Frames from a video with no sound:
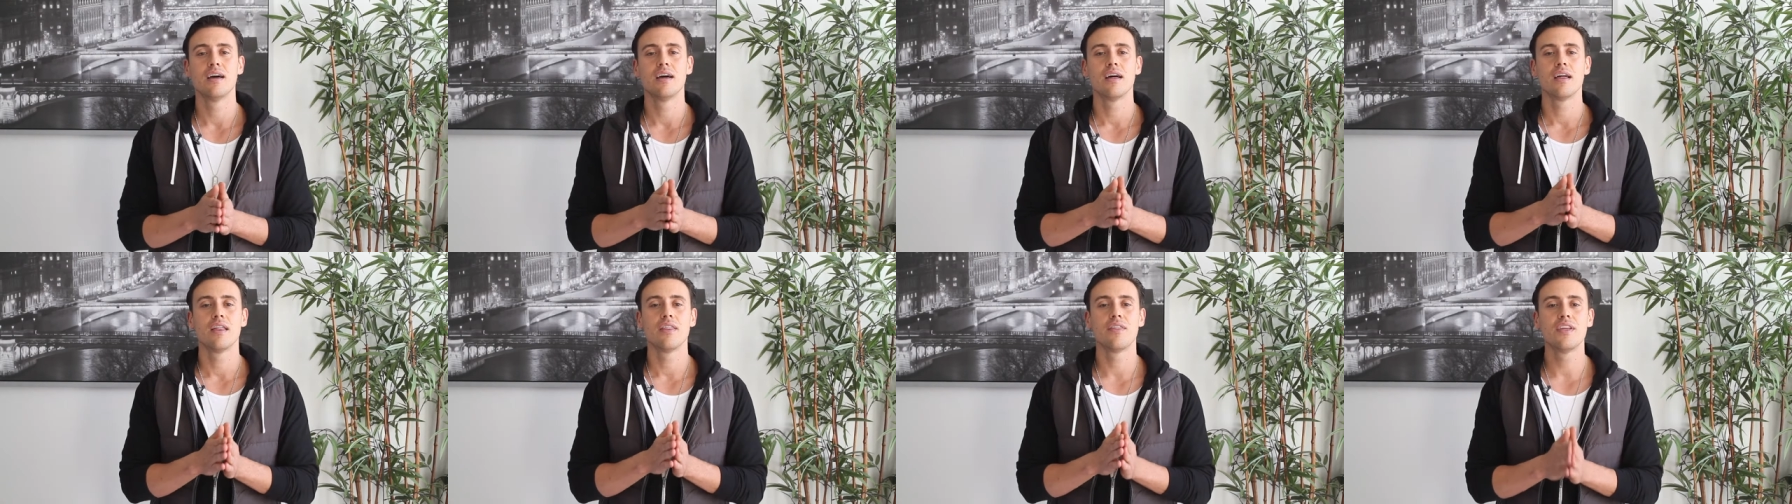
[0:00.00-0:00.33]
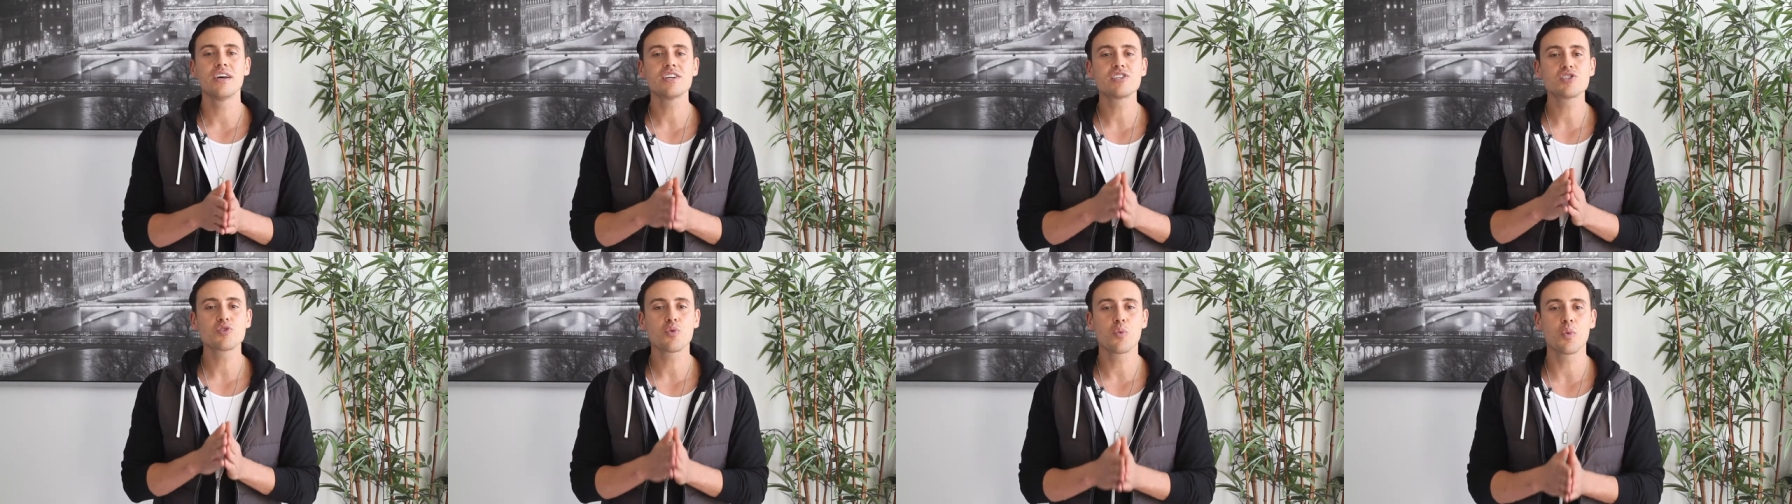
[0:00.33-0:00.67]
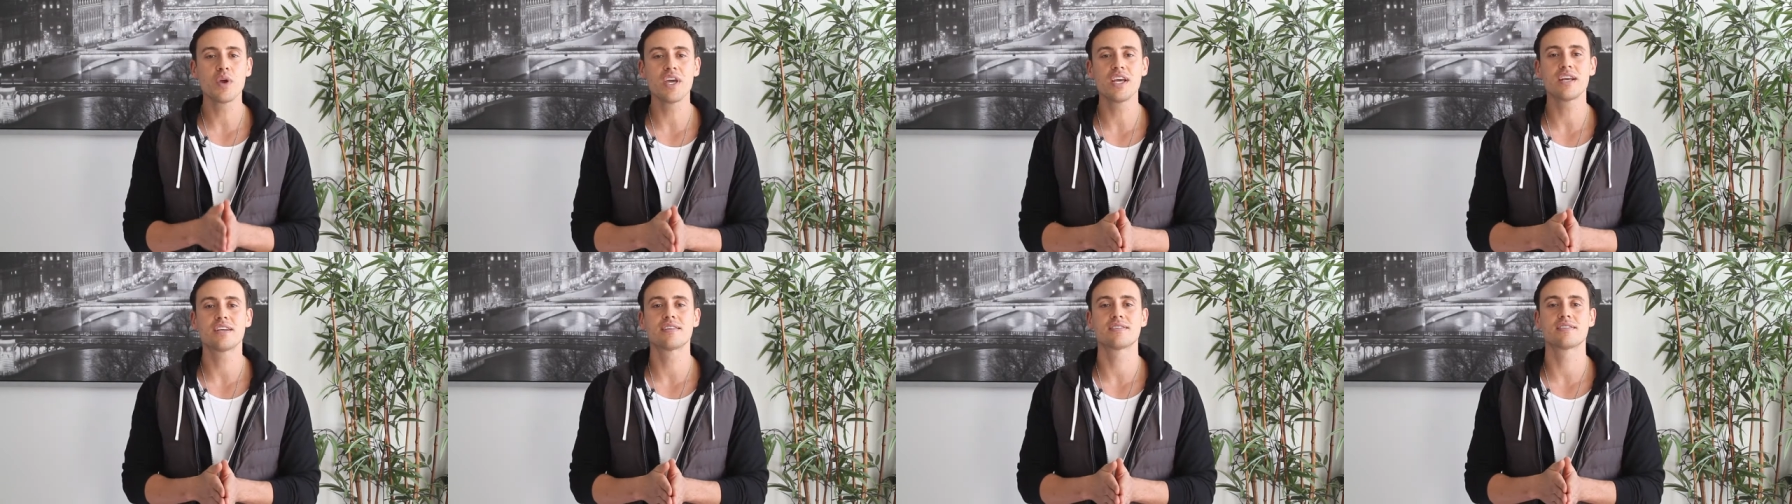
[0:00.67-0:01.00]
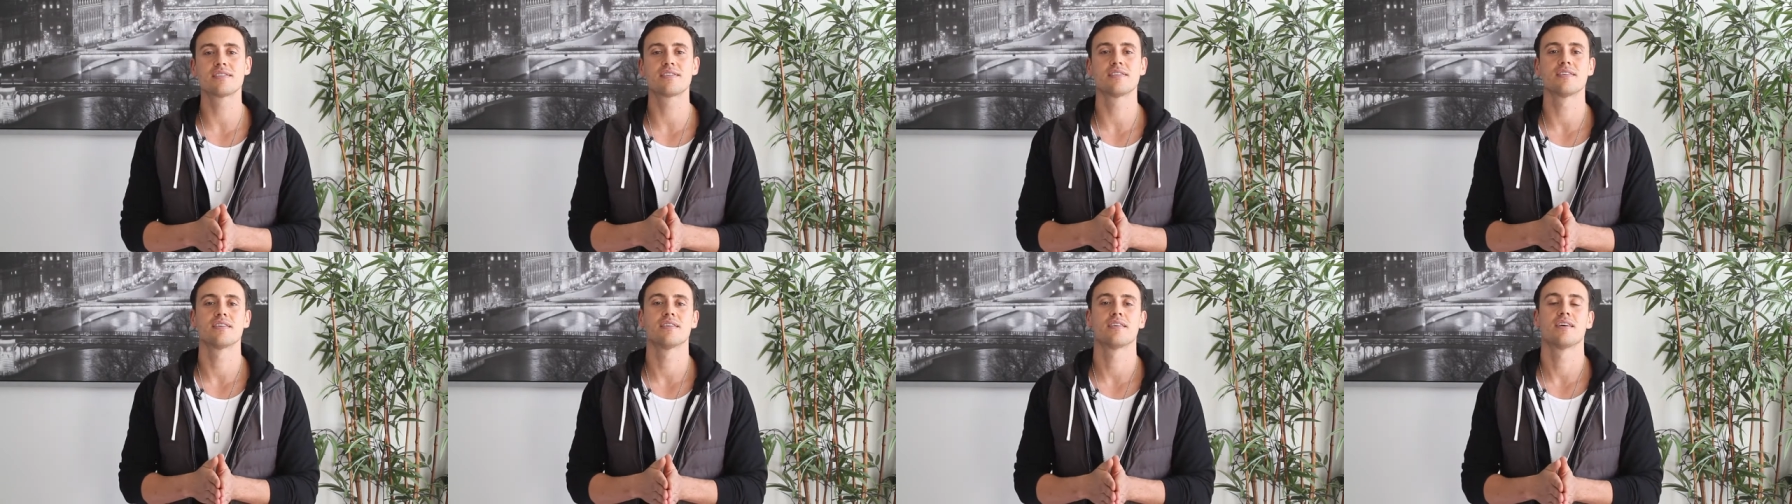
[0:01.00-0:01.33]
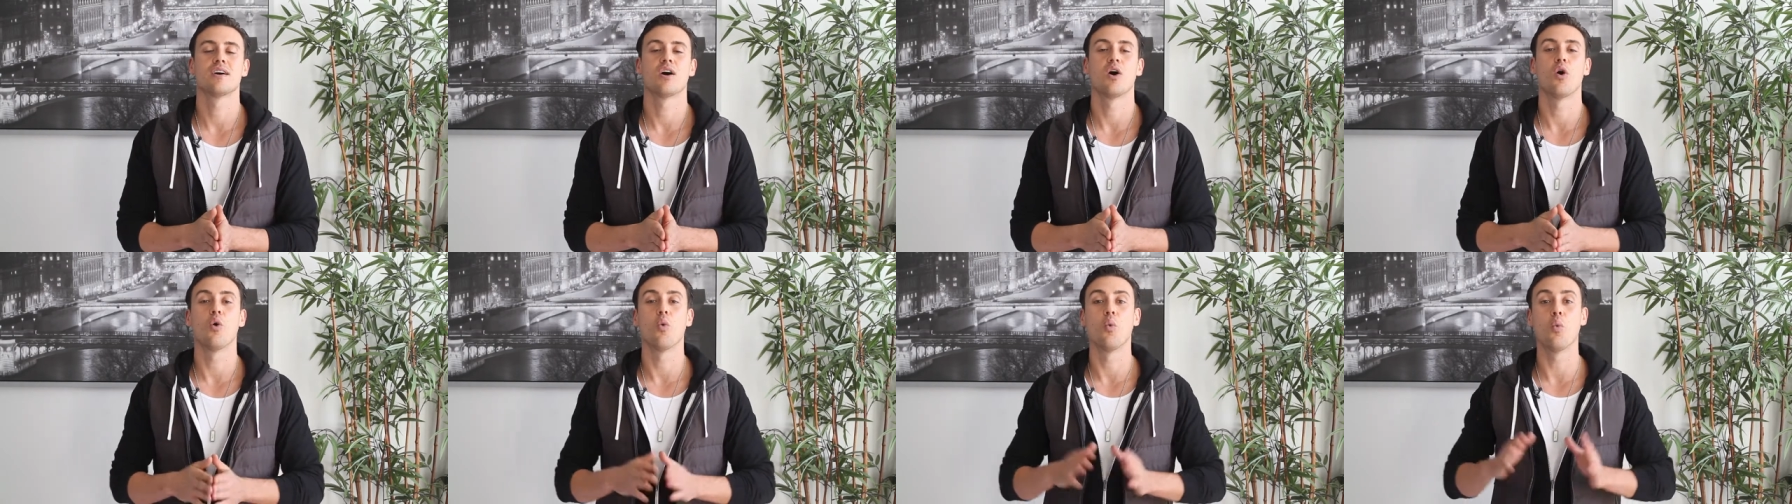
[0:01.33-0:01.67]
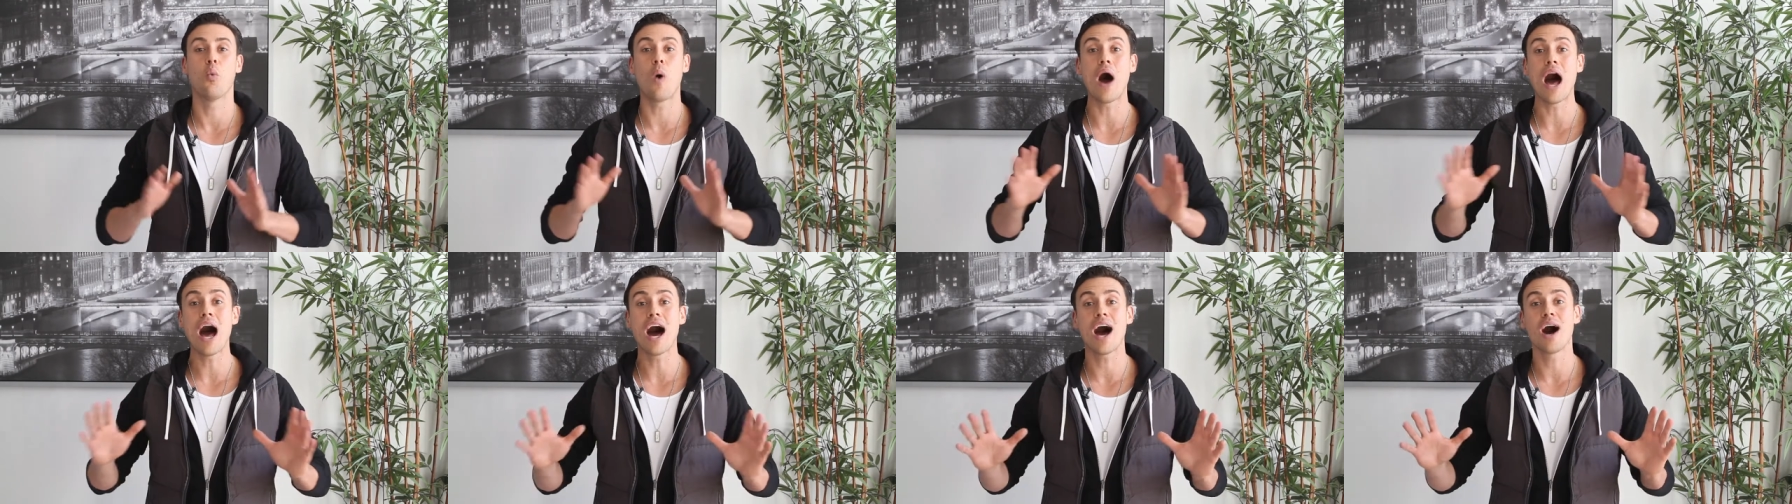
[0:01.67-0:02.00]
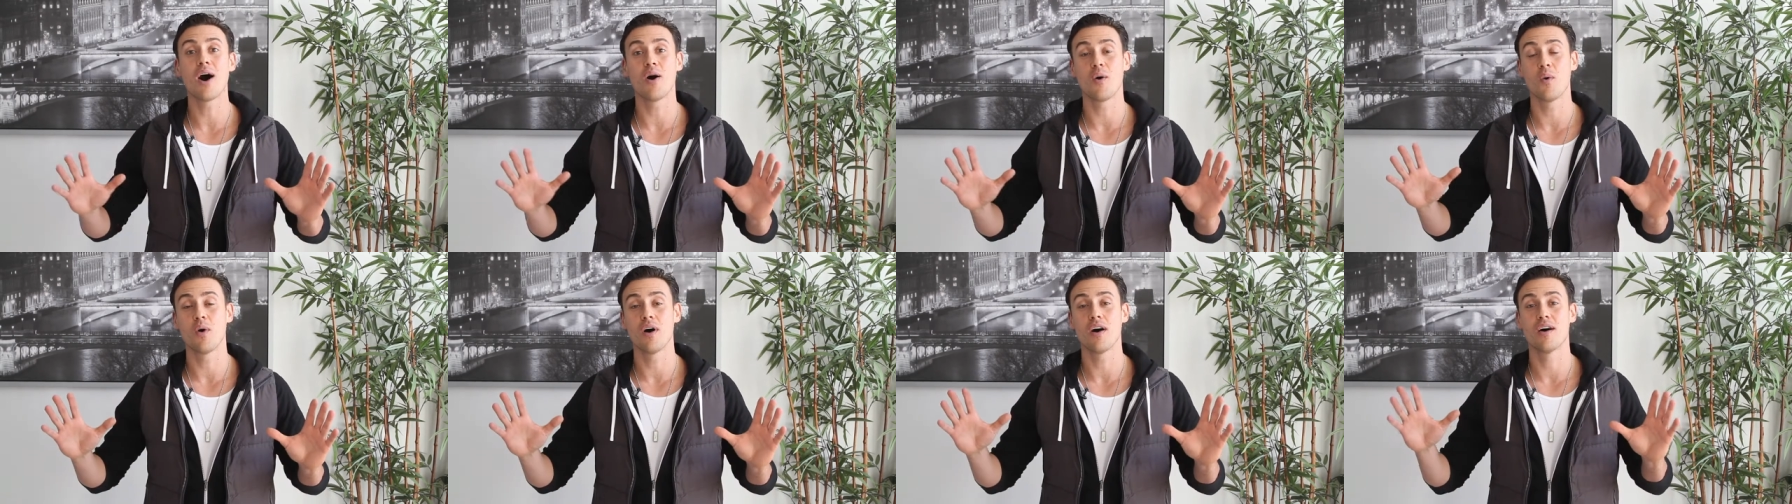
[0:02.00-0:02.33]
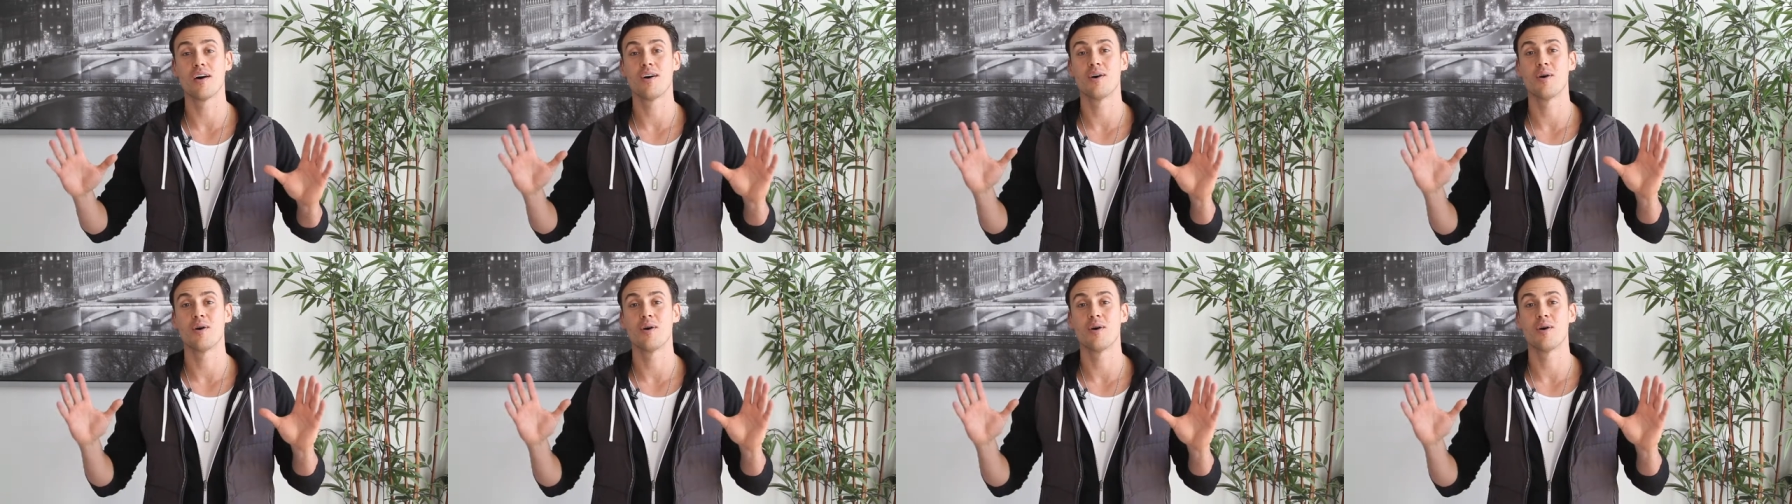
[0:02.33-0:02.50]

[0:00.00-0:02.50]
This week's wow